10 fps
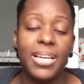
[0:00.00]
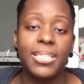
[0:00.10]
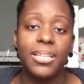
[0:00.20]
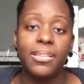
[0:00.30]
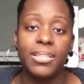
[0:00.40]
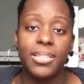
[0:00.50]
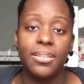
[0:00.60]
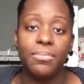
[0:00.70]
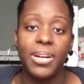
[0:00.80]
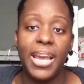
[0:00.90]
I said,
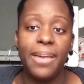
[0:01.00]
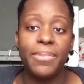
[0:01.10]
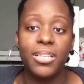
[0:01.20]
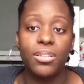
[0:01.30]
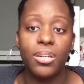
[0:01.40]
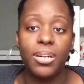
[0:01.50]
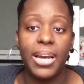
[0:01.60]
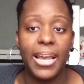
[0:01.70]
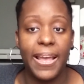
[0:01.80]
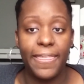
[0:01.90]
listen, when I had my
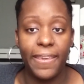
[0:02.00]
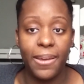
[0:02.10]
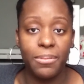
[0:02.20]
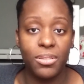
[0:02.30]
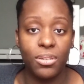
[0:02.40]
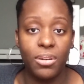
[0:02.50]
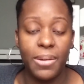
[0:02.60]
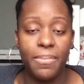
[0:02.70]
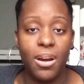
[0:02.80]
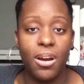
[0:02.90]
daughter, I had the
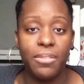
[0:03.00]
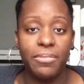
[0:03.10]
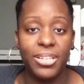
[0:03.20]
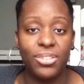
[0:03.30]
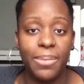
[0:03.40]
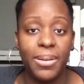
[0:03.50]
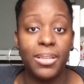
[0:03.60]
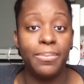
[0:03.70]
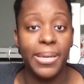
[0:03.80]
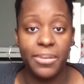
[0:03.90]
epidural, and my heart rate dropped,
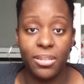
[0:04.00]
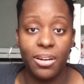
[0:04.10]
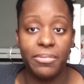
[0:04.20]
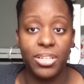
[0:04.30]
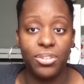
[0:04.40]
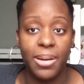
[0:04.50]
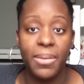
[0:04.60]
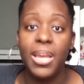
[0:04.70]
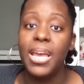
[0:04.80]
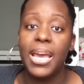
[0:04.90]
and the baby's heart rate
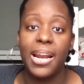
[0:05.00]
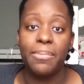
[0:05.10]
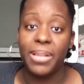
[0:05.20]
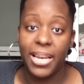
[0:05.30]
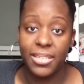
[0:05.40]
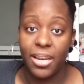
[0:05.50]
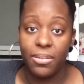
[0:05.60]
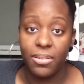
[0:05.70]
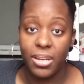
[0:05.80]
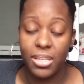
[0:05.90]
dropped, and I blacked
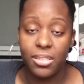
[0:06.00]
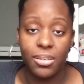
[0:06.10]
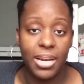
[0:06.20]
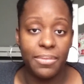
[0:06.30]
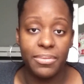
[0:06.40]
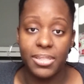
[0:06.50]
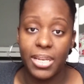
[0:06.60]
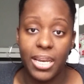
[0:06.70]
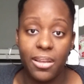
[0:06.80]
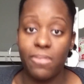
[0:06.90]
out. And so I was
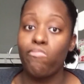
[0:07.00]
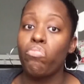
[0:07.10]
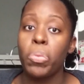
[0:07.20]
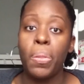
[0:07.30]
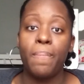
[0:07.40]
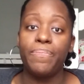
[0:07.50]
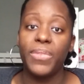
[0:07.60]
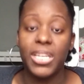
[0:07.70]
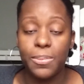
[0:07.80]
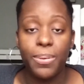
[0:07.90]
like,
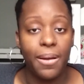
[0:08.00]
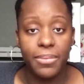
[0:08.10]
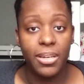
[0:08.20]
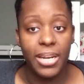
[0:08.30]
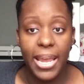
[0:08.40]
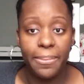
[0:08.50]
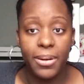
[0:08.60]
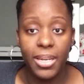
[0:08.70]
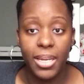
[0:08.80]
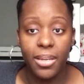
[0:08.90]
it's probably going to
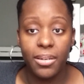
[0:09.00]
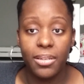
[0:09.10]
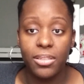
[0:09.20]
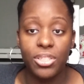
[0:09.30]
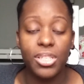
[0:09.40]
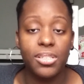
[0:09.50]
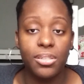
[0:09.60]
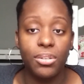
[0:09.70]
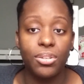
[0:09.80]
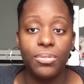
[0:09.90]
happen again,
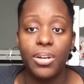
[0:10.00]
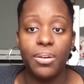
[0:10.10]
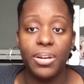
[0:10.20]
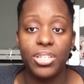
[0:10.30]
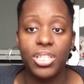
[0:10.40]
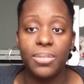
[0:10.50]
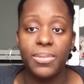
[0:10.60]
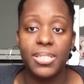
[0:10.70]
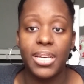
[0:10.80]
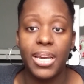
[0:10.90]
just so you know. And she
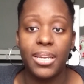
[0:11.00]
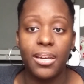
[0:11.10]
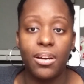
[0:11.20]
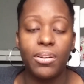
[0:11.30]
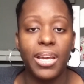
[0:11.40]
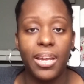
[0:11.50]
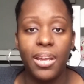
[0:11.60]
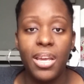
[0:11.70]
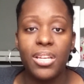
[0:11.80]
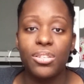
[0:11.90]
was like,
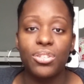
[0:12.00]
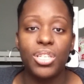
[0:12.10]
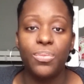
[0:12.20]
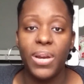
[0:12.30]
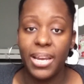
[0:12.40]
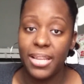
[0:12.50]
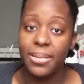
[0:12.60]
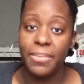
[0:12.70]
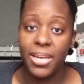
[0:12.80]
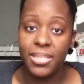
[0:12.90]
okay. So she went and
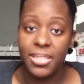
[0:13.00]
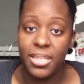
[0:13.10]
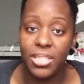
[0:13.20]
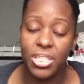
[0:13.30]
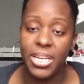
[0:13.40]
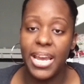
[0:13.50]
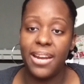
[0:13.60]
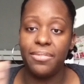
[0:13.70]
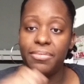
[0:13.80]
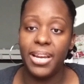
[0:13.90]
got the medicine. She
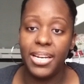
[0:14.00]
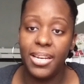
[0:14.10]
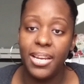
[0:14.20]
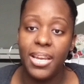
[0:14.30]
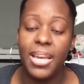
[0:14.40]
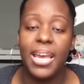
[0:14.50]
had it ready.